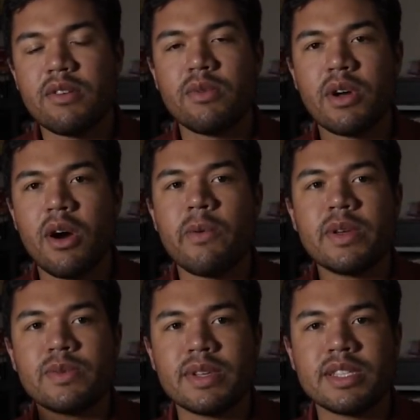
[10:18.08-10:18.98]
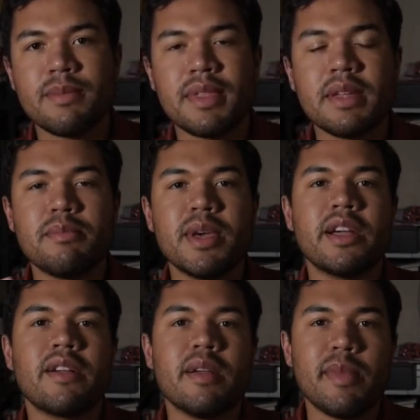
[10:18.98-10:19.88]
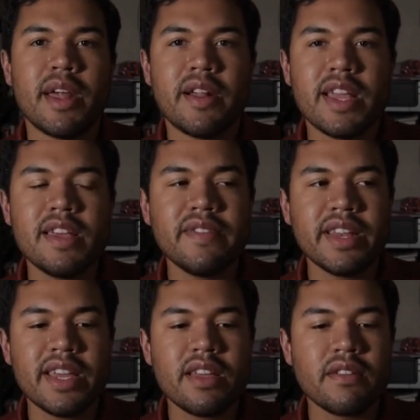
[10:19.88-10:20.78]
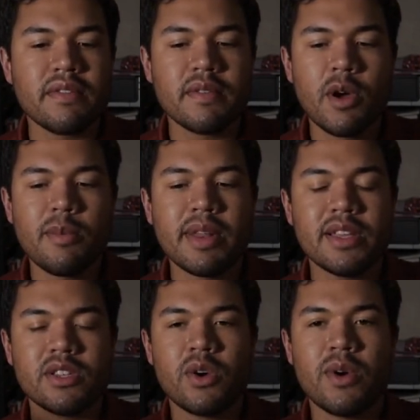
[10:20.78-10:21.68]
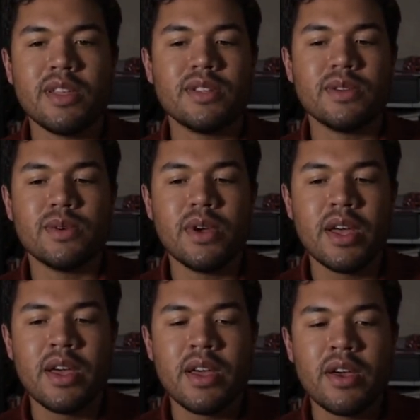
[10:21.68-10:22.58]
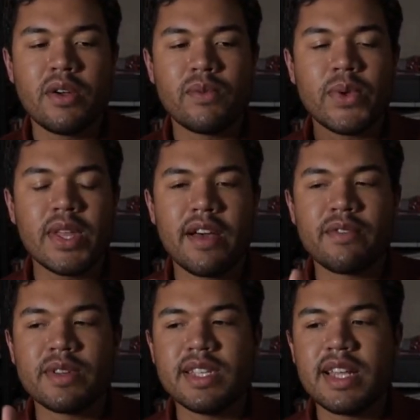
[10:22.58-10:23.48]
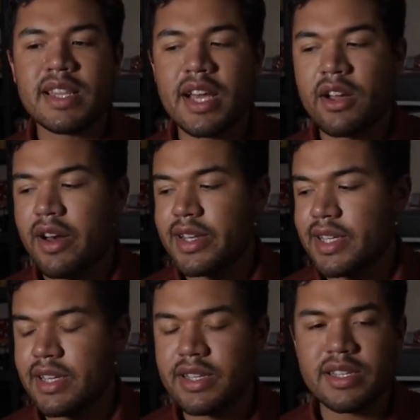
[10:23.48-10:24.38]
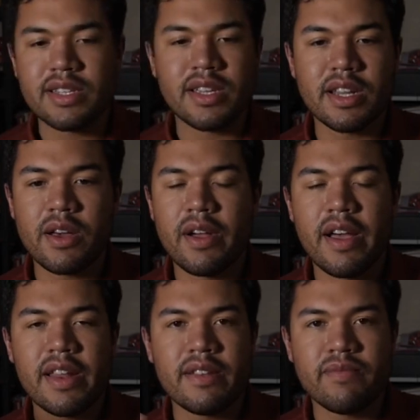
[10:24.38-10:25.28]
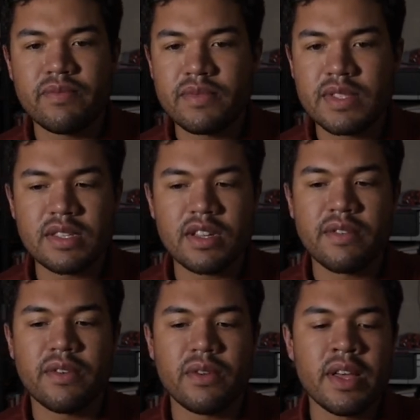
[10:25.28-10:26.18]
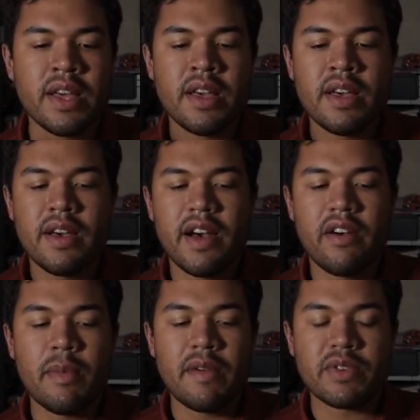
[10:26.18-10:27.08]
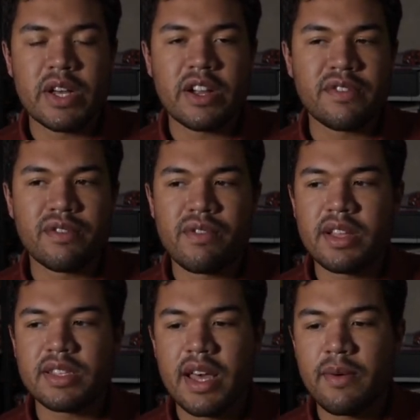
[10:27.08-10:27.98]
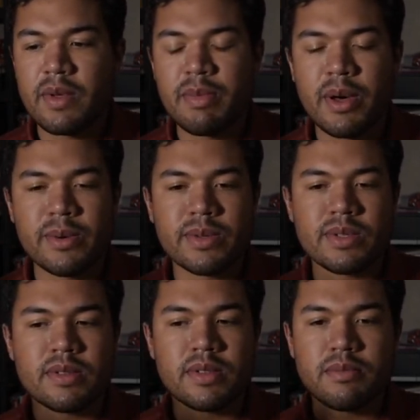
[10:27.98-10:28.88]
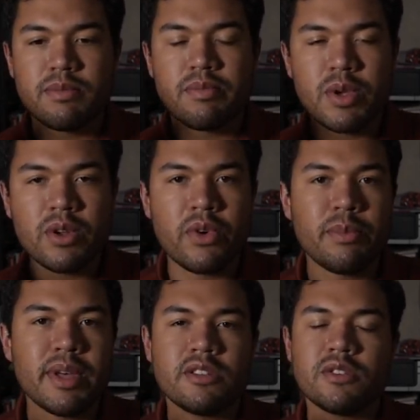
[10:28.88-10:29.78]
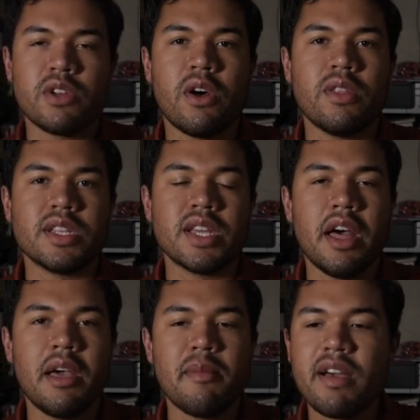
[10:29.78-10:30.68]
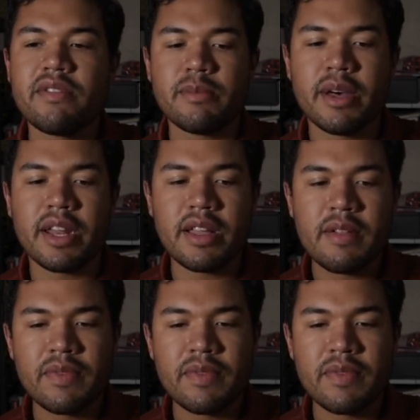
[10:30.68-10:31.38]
we always want something bigger and better, even if nobody is going to really ever see it in that content. You know, I see several of my photographer friends that we post beautiful pictures all the time, everybody,